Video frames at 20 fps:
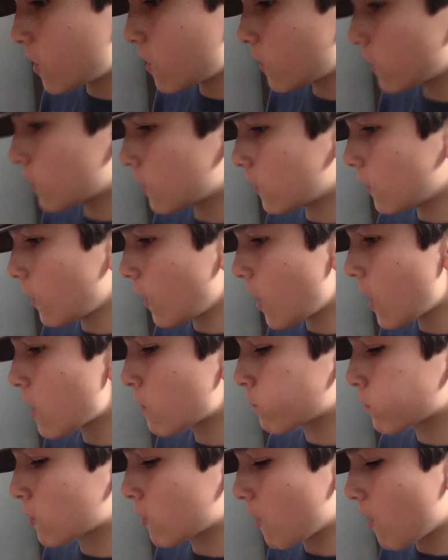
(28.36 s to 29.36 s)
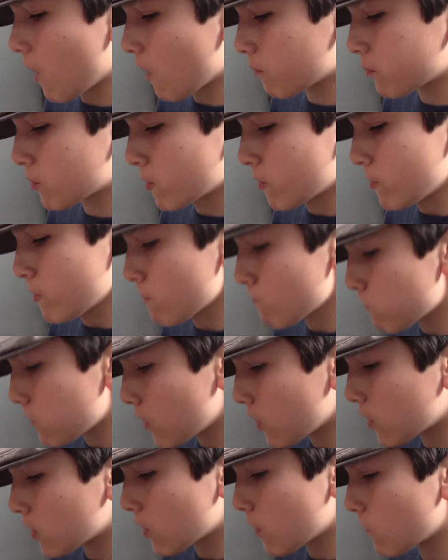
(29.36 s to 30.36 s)
But oh, it's a laptop. Shouldn't it
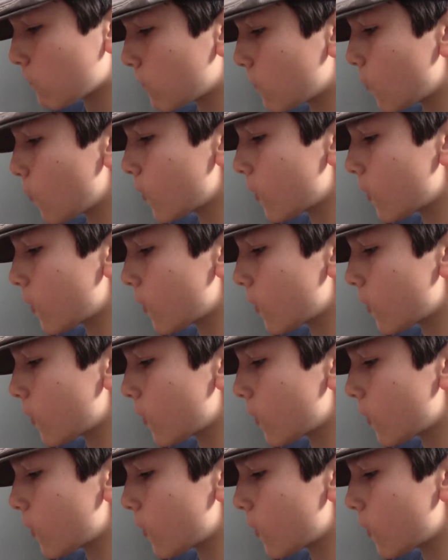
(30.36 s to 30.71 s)
be some